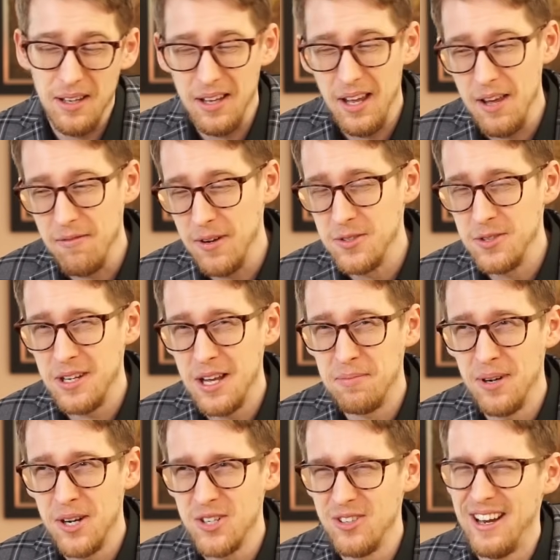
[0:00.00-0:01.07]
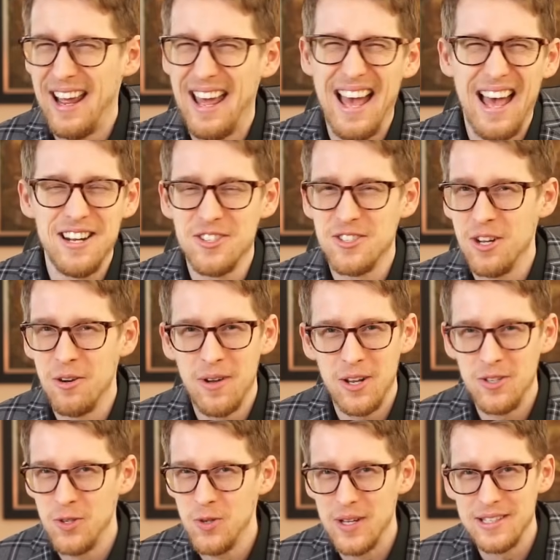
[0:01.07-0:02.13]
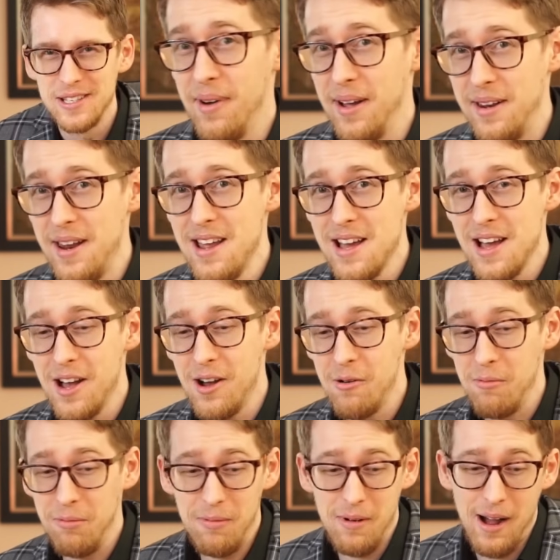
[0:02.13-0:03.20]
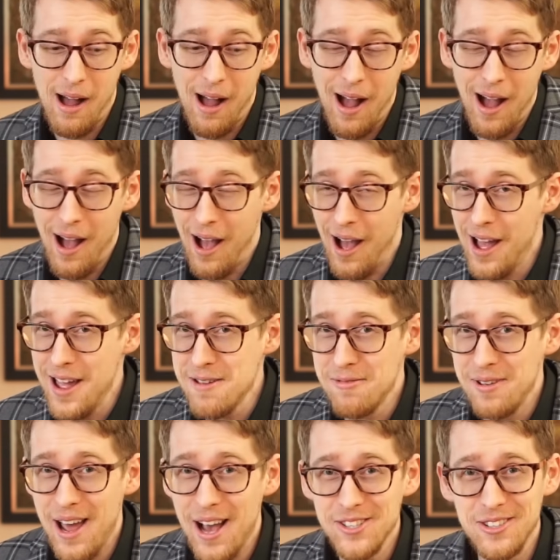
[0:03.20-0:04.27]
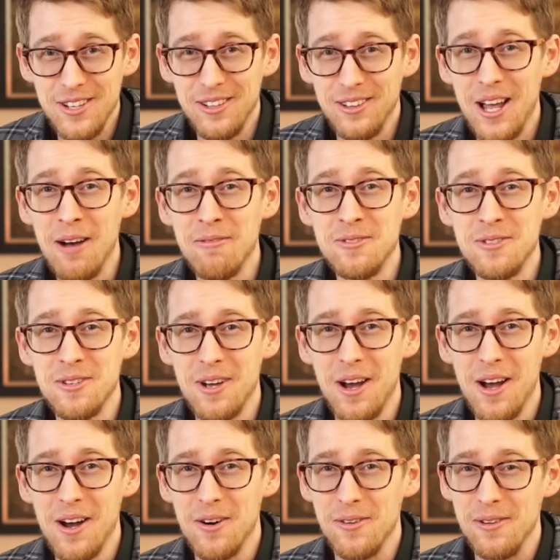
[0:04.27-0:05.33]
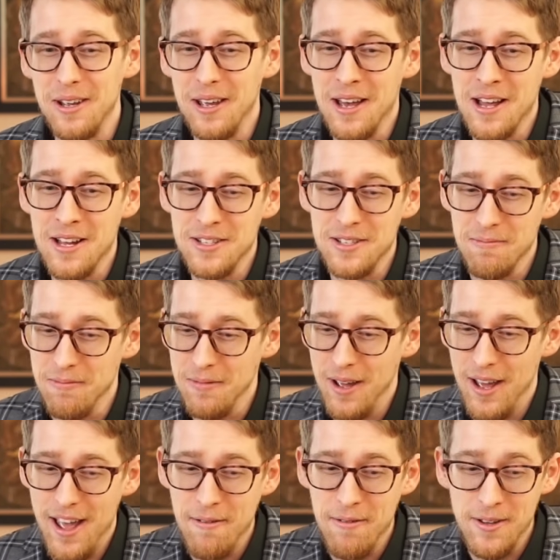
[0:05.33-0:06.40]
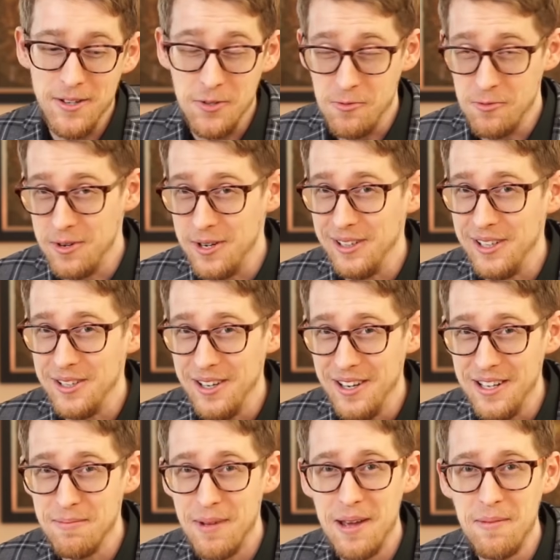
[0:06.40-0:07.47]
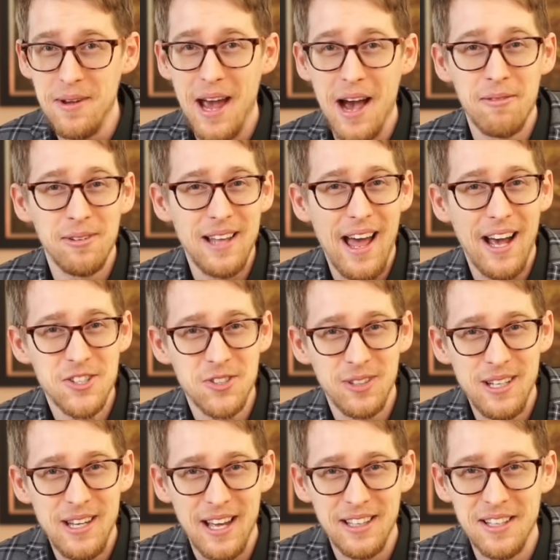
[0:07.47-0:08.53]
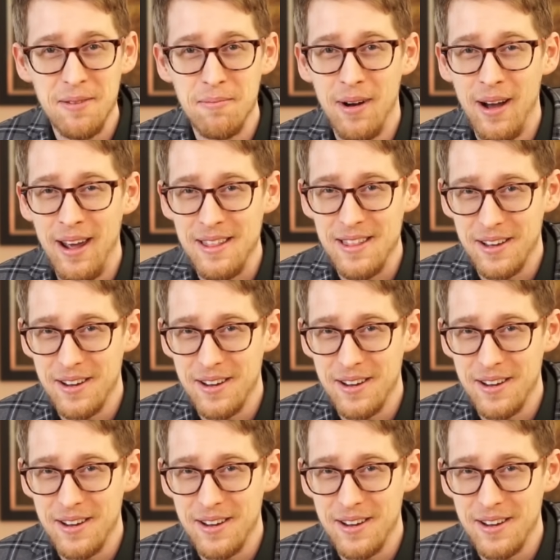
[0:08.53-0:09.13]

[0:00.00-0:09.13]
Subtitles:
if I do get pressured, yeah, I just don't want to do it. But now, I would actually love to go, and if it's really good, maybe I will actually end up buying the